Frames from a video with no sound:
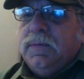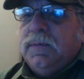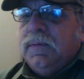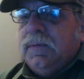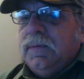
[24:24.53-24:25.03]

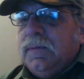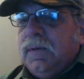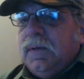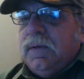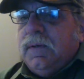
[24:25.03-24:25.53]
Hey,
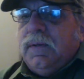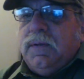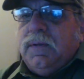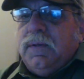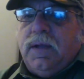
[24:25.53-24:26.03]
NetDragon, I
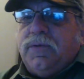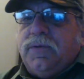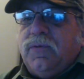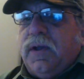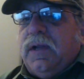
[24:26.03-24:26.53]
forgot to ask
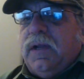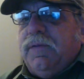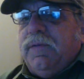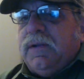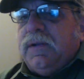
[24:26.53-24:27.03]
you, how are the
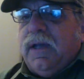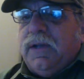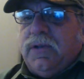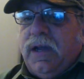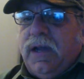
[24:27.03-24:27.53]
monsters
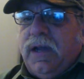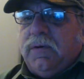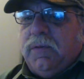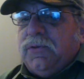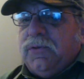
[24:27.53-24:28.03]
doing this morning?